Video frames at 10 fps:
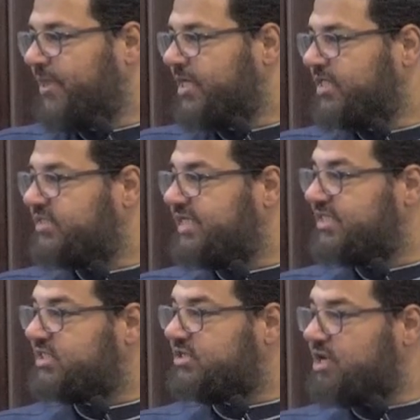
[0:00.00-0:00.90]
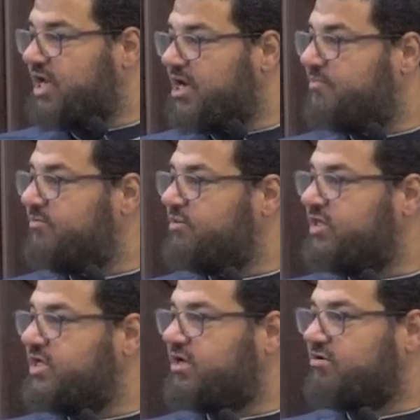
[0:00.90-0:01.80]
Because that's, a lot of people
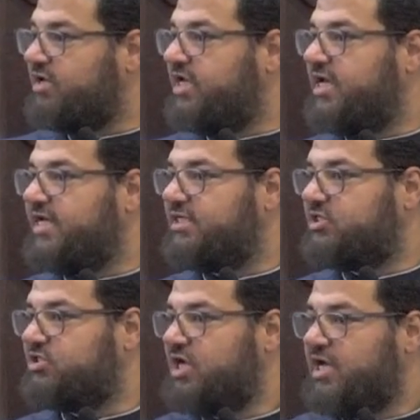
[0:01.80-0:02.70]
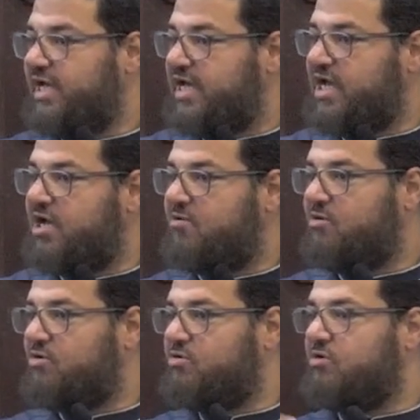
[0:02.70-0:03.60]
think ergila is,
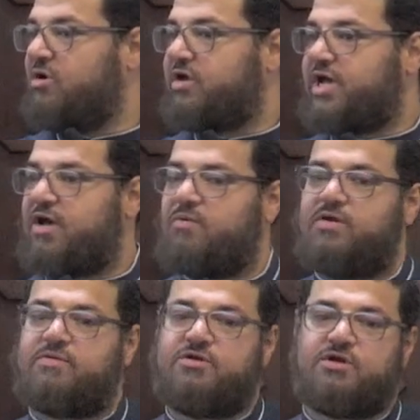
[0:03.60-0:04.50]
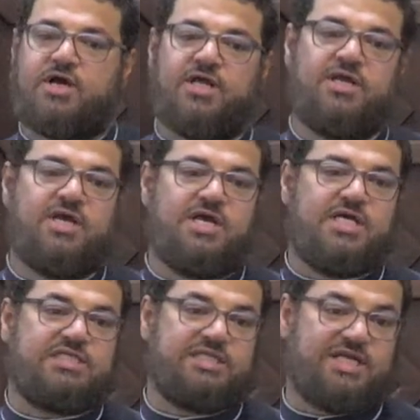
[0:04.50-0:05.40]
or hookah, whatever you call it,
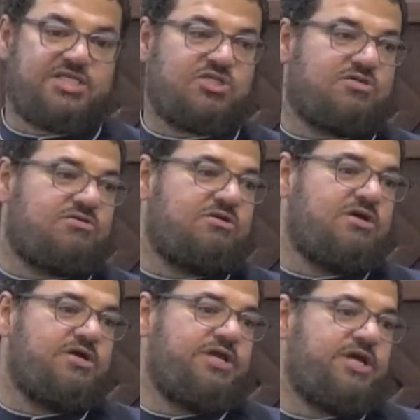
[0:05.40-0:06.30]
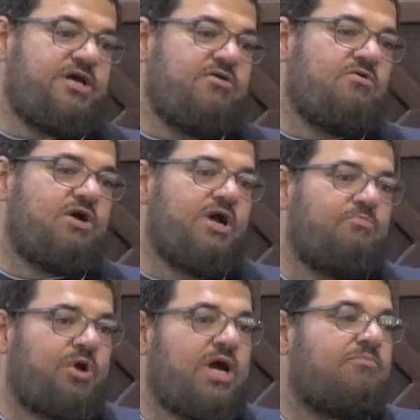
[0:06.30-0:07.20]
is lesser, you know,
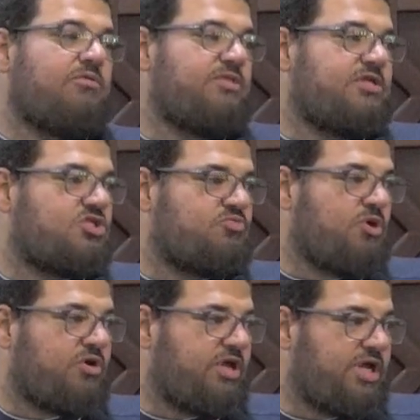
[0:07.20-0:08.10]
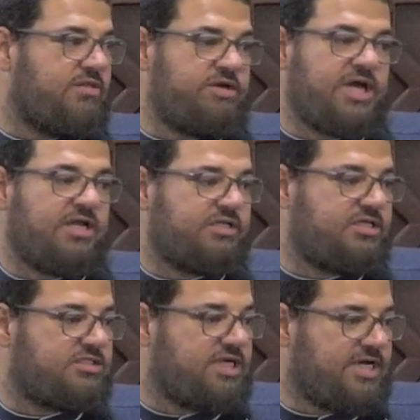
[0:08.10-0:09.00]
problem than smoking. And the reality
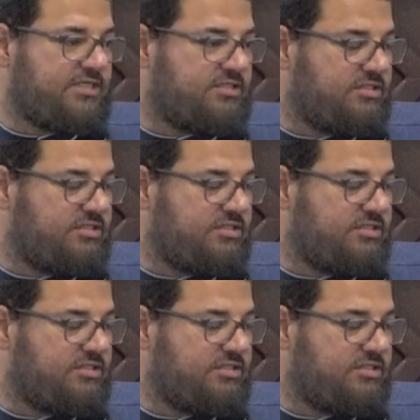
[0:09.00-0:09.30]
is not.